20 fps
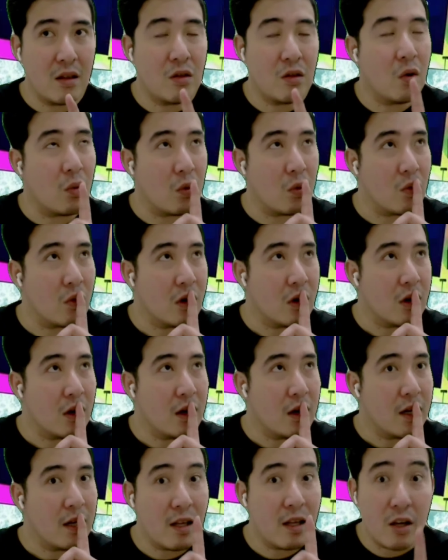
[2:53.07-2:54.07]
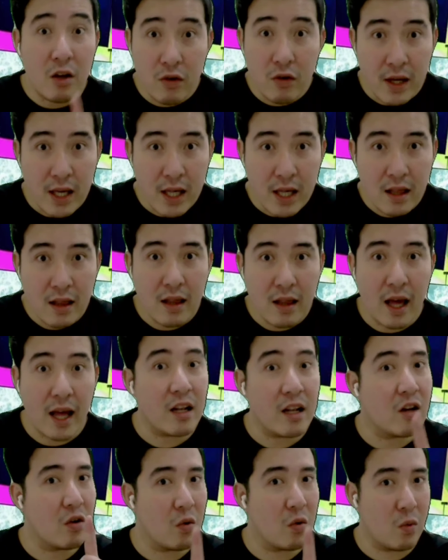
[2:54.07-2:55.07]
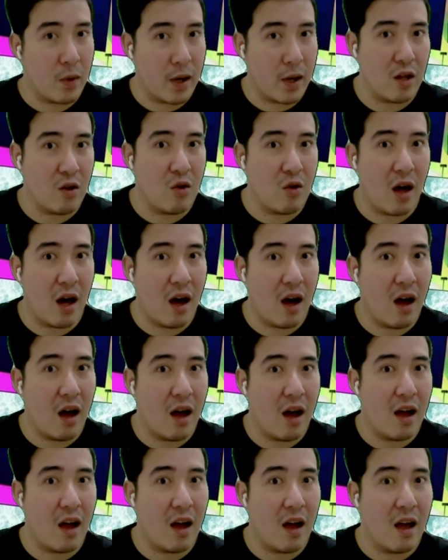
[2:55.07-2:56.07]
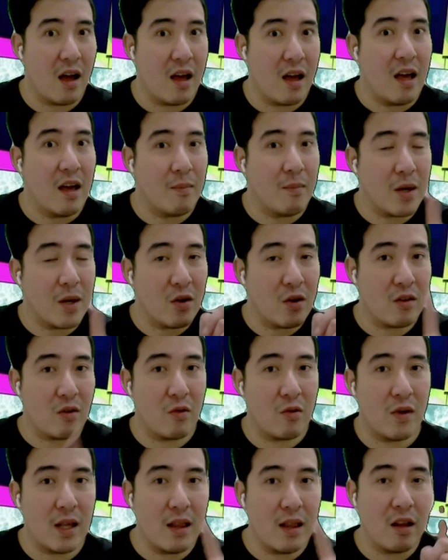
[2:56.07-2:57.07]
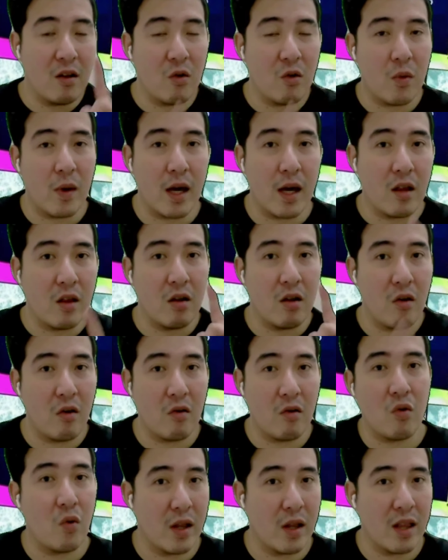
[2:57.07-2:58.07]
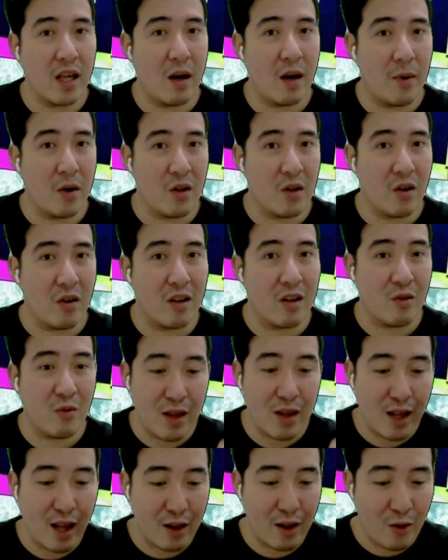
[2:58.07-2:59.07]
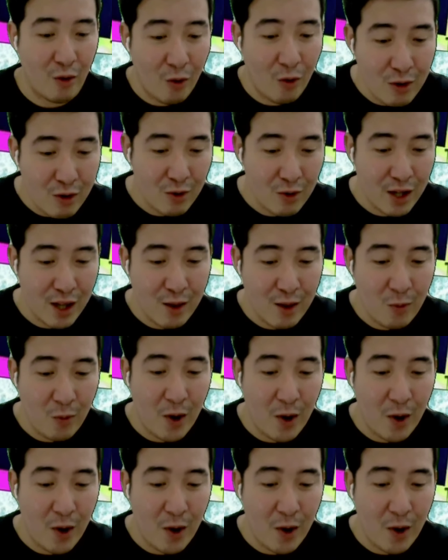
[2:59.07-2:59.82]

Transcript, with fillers: no greece and croatia because greece and croatia they are showcasing about the countries and also this